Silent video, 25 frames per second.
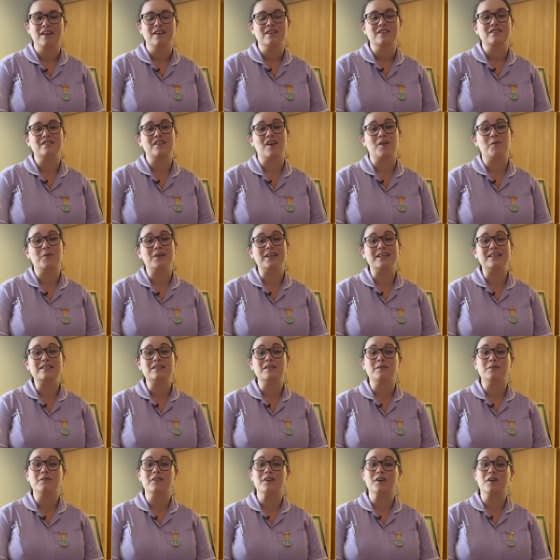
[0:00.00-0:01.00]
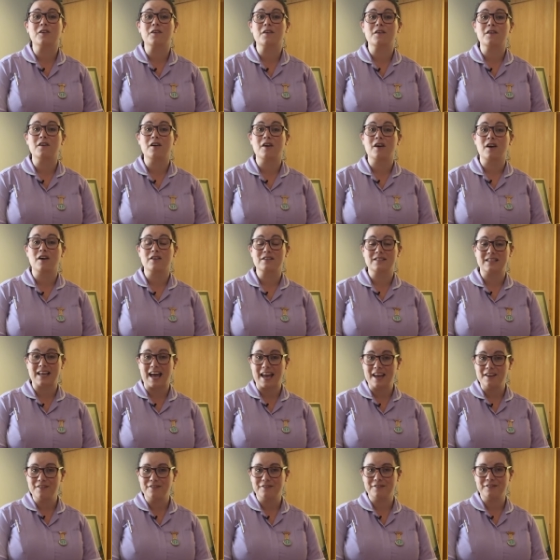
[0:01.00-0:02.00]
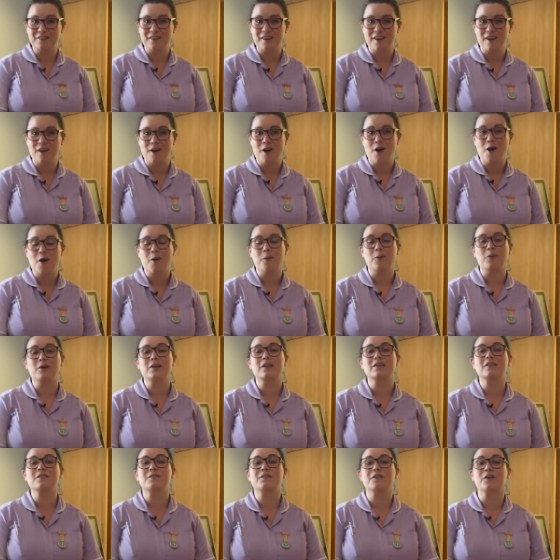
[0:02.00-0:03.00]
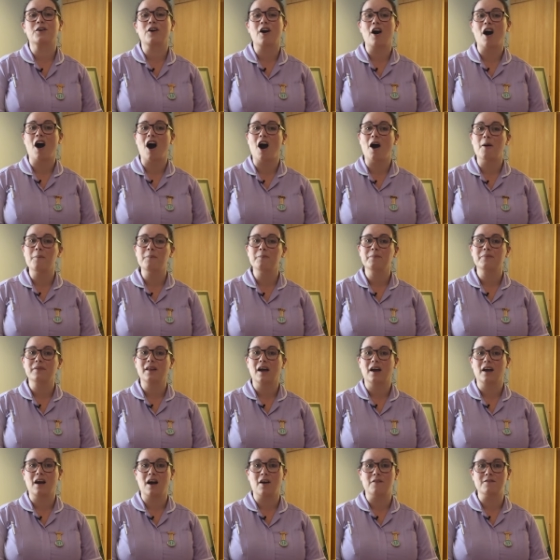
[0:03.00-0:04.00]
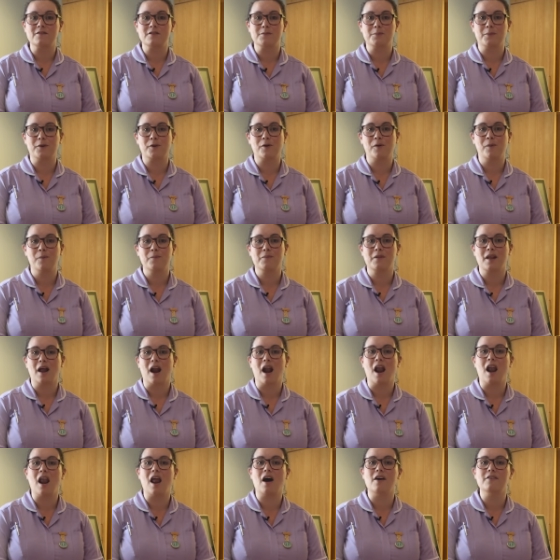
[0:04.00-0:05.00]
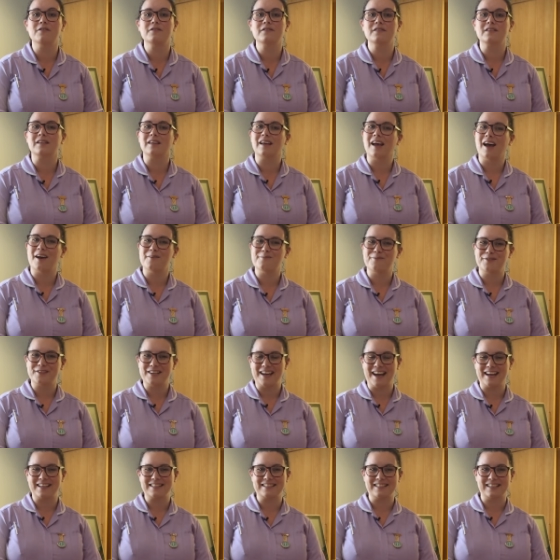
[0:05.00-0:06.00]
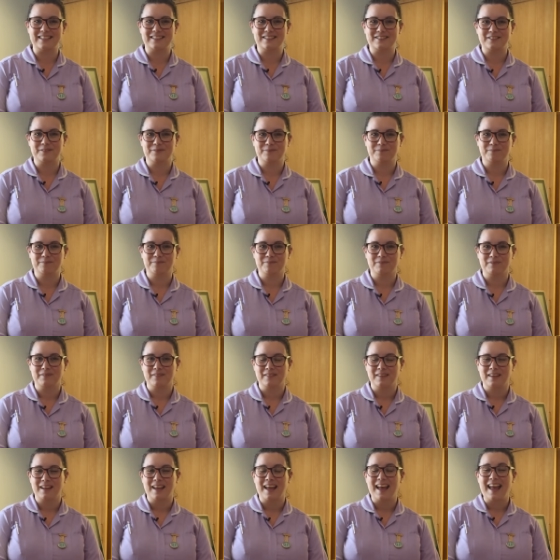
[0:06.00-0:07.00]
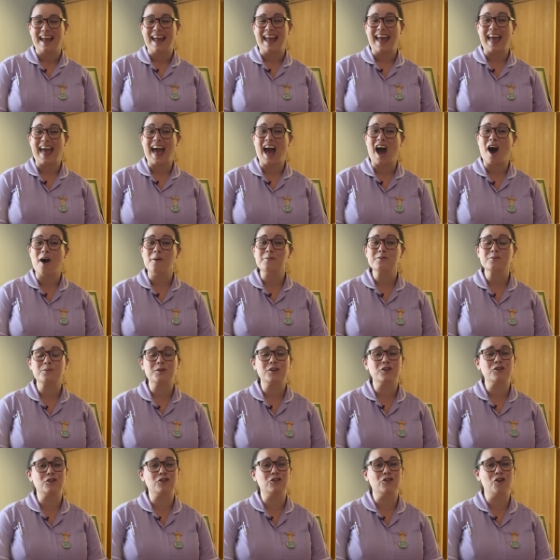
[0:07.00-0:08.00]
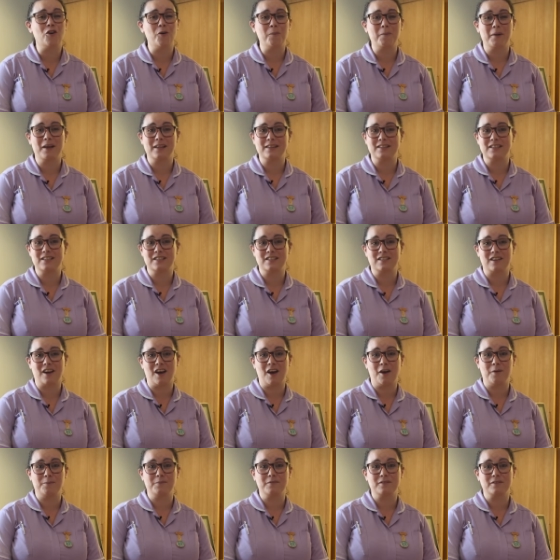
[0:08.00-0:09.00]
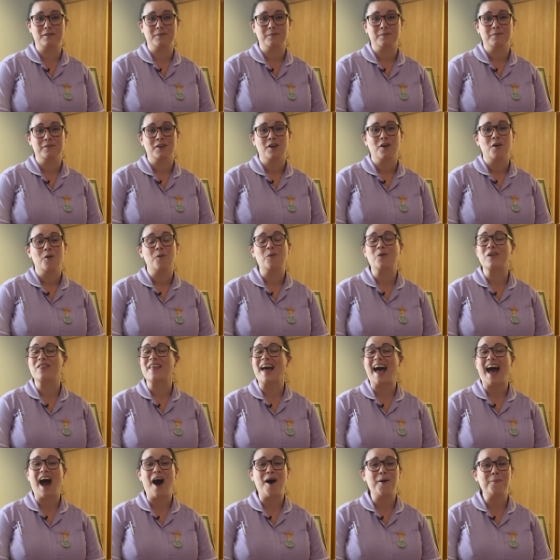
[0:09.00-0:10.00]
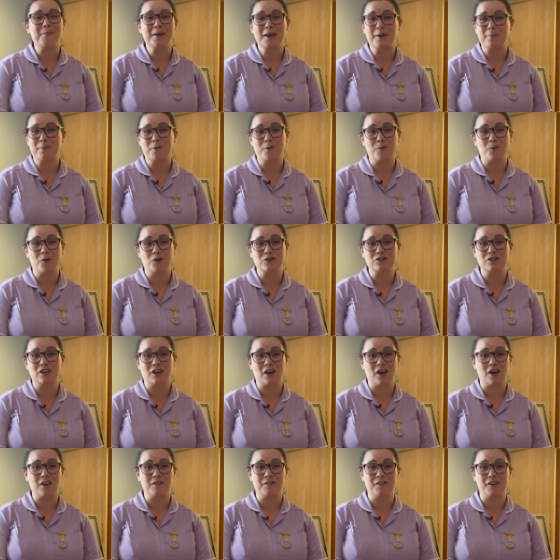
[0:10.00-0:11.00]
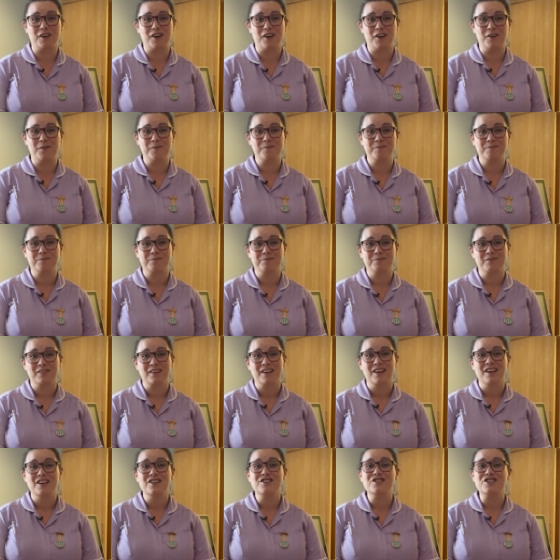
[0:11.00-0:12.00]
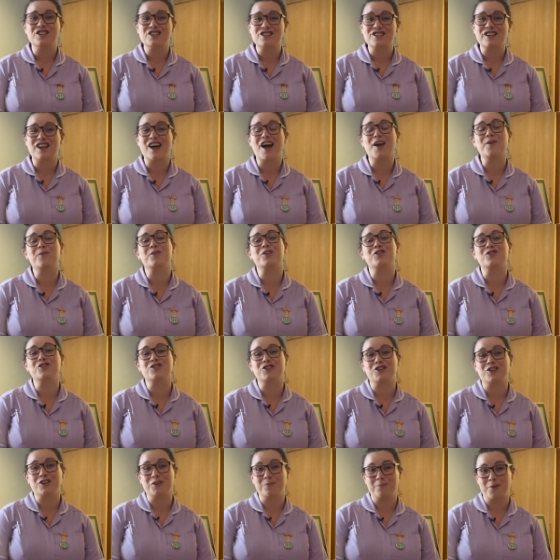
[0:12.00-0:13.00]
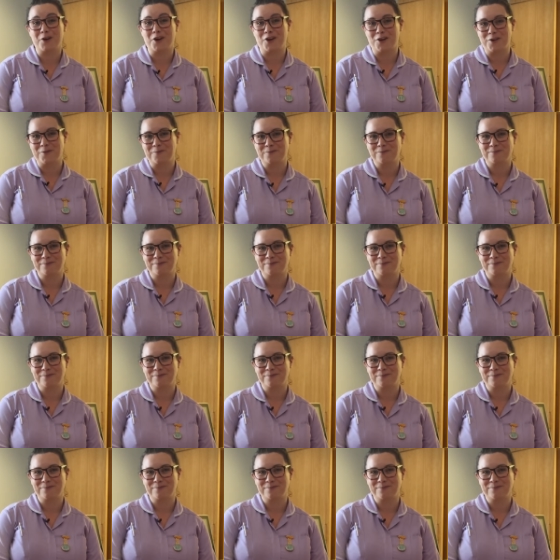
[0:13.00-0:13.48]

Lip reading: So we need to feel safe, we need to feel calm and comfortable, loved and protected. It helps when you're not being disturbed without people watching over you, just like when you're doing a poo.